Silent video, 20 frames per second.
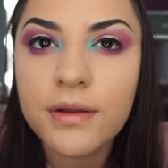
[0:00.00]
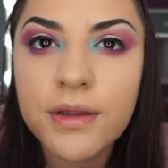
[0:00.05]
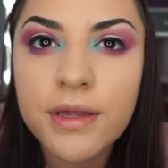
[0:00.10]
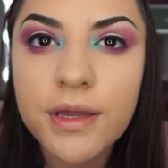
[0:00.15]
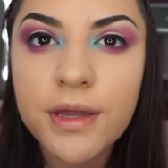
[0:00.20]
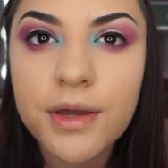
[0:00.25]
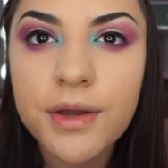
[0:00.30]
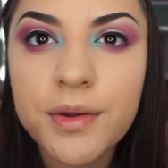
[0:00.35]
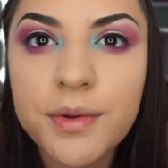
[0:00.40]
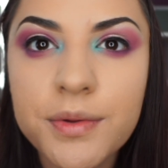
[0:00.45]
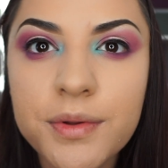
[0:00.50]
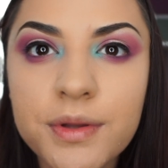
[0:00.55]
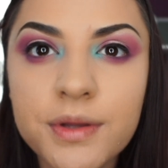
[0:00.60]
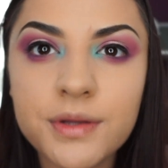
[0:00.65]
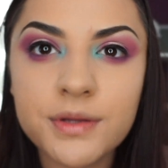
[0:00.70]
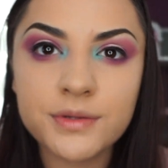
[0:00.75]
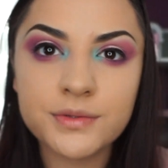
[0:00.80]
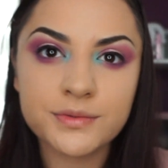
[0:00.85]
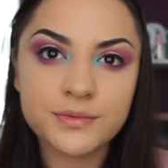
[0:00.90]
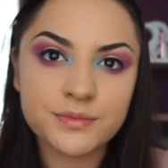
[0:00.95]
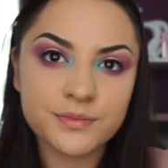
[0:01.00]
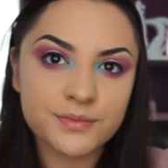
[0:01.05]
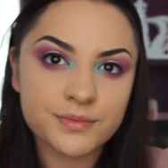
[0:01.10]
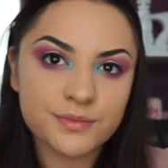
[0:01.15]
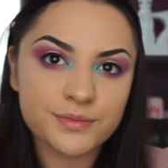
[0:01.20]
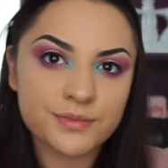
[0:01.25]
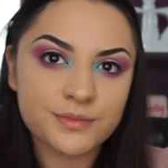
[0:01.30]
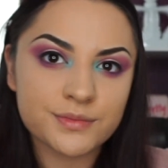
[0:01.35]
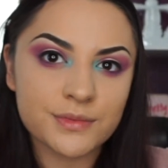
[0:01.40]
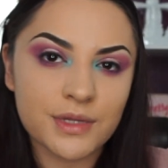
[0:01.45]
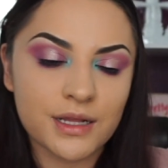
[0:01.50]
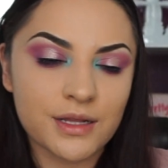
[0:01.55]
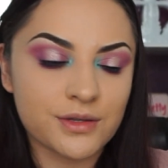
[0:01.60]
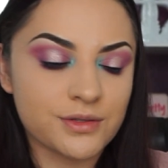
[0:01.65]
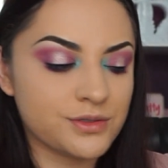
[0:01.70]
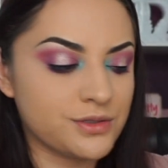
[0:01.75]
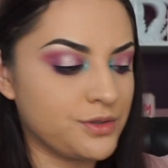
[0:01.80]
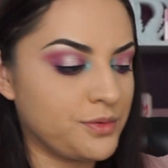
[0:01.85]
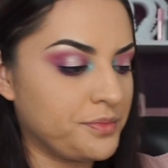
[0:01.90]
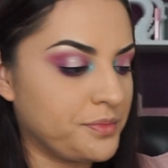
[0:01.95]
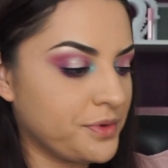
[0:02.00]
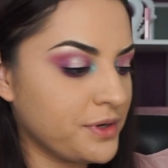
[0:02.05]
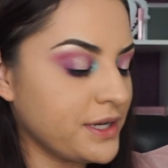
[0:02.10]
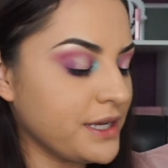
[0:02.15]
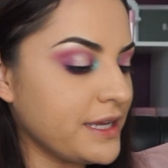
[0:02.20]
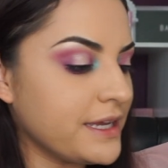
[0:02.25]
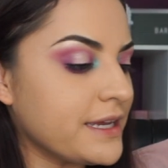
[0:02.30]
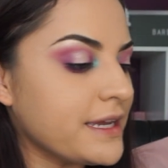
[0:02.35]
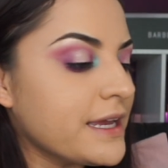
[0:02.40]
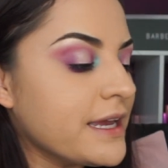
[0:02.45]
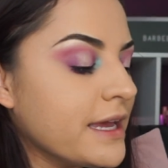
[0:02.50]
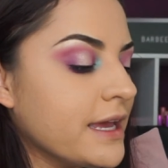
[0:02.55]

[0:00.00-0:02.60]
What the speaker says: you go. It looks so pretty.